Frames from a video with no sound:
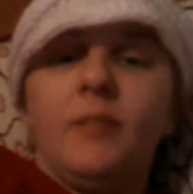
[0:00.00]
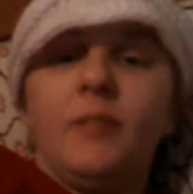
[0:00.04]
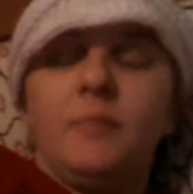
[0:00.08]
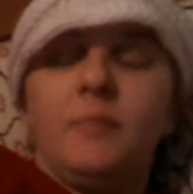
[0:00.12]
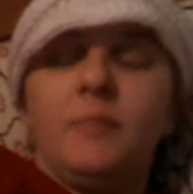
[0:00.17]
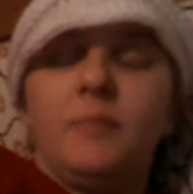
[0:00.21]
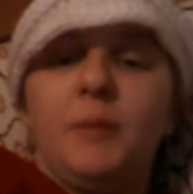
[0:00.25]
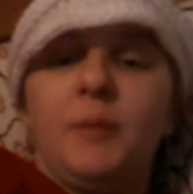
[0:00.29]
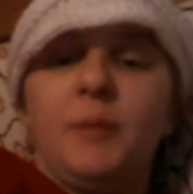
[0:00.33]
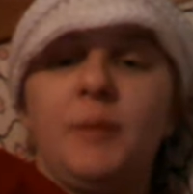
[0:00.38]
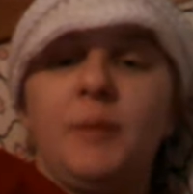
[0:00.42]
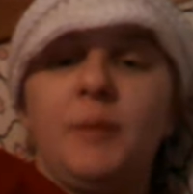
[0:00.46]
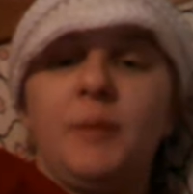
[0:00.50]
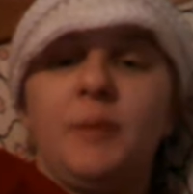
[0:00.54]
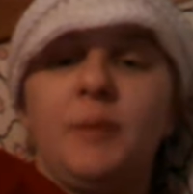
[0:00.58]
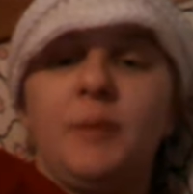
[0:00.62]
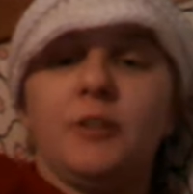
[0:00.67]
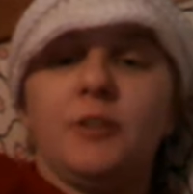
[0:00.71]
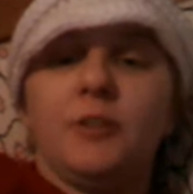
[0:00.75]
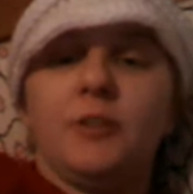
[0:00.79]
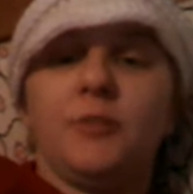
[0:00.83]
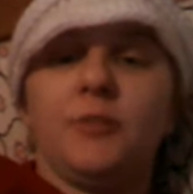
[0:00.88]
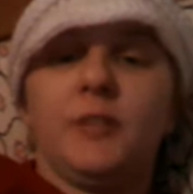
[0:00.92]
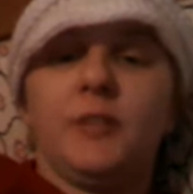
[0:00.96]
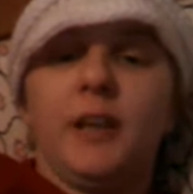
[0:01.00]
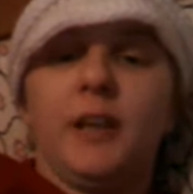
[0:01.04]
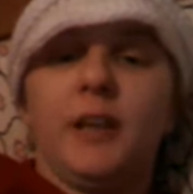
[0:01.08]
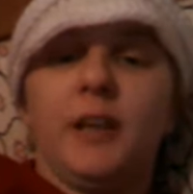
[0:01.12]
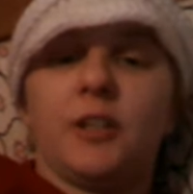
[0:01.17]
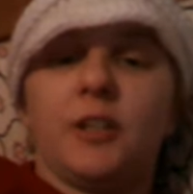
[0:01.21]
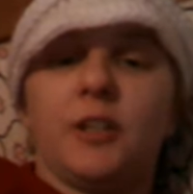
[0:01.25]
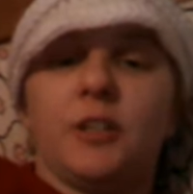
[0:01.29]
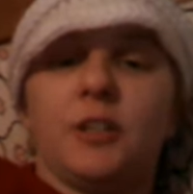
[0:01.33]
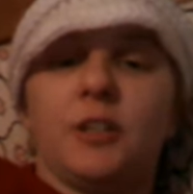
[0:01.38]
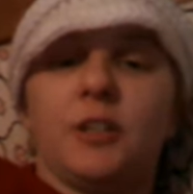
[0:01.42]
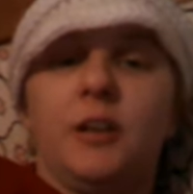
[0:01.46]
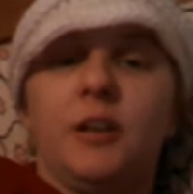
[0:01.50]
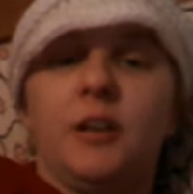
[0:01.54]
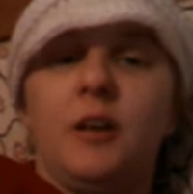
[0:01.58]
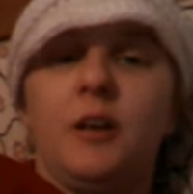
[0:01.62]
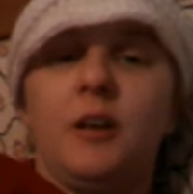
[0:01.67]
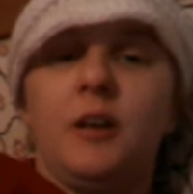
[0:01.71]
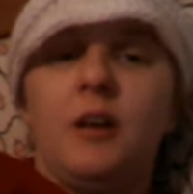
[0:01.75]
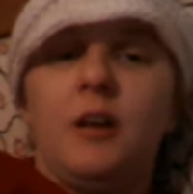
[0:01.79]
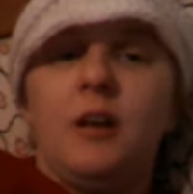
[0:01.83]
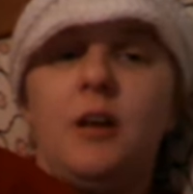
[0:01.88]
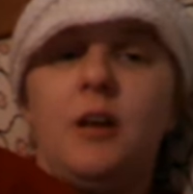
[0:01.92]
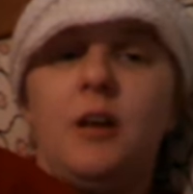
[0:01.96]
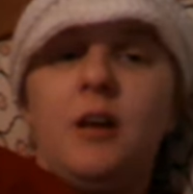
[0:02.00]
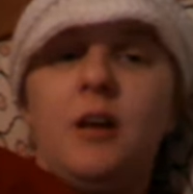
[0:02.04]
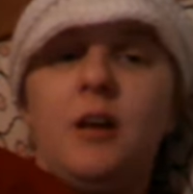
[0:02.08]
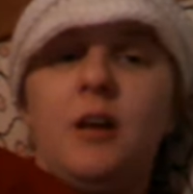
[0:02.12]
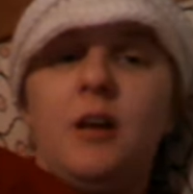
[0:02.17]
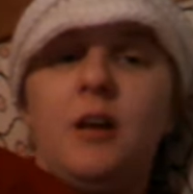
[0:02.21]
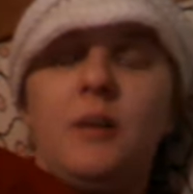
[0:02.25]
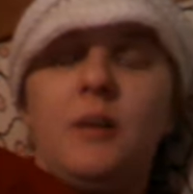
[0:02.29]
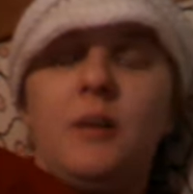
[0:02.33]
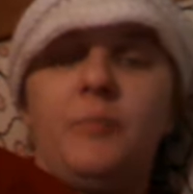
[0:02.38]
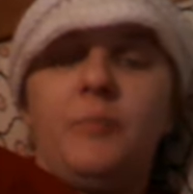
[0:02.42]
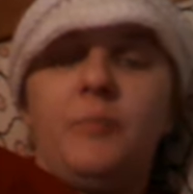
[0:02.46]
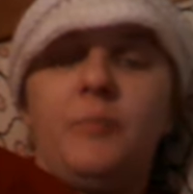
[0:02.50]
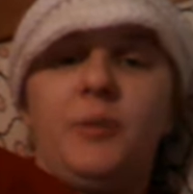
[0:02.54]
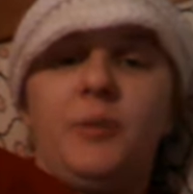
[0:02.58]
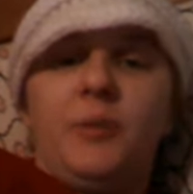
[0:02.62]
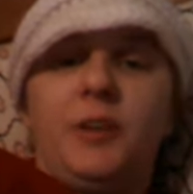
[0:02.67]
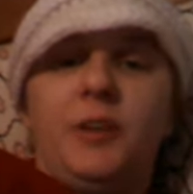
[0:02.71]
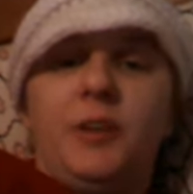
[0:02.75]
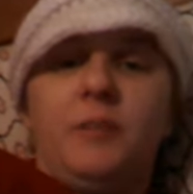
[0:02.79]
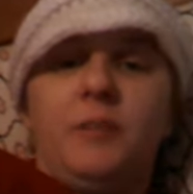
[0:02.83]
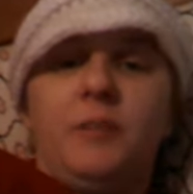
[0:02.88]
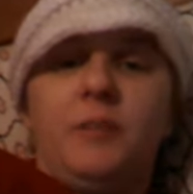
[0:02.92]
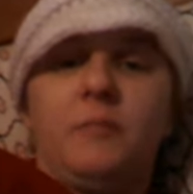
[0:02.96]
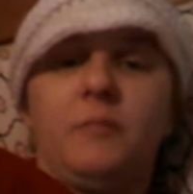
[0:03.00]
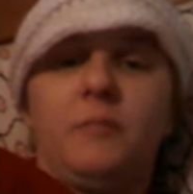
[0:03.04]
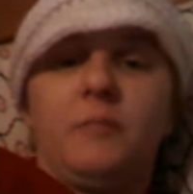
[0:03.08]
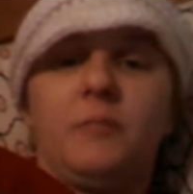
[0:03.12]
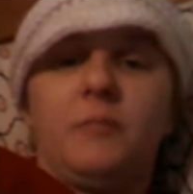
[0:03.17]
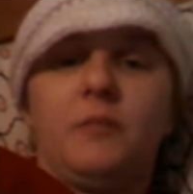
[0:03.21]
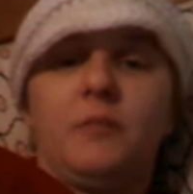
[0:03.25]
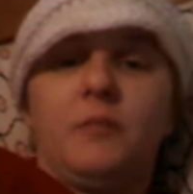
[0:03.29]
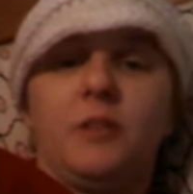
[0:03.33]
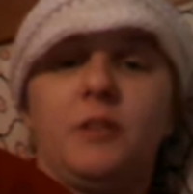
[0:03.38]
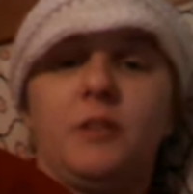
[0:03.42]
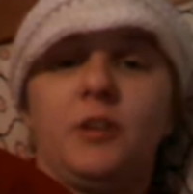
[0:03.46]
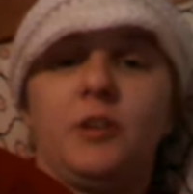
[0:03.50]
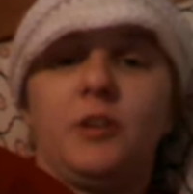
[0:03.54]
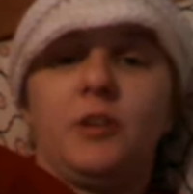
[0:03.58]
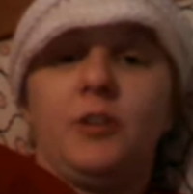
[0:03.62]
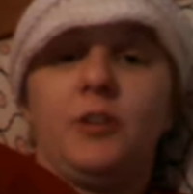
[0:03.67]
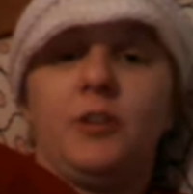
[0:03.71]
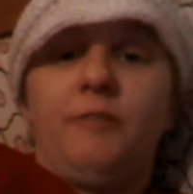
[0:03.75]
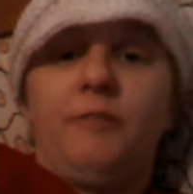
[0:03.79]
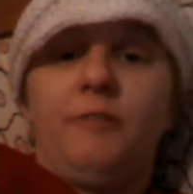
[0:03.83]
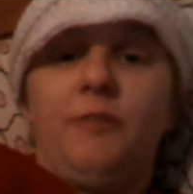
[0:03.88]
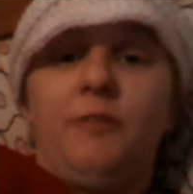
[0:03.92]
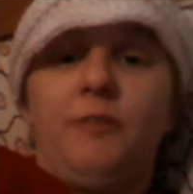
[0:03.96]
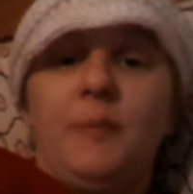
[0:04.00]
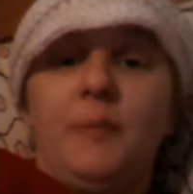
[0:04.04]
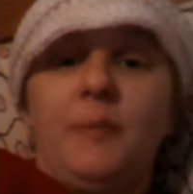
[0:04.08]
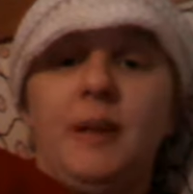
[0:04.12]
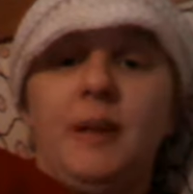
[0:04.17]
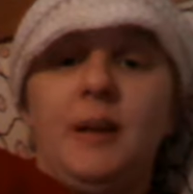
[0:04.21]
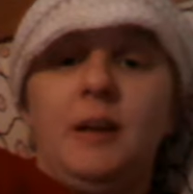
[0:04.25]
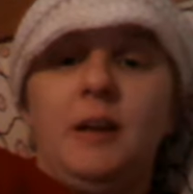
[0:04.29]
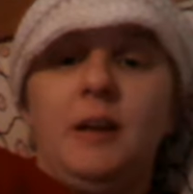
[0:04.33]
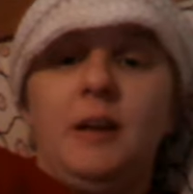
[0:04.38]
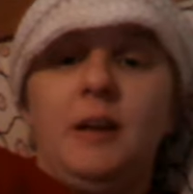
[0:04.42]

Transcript: my blood pressure was actually pretty good for me.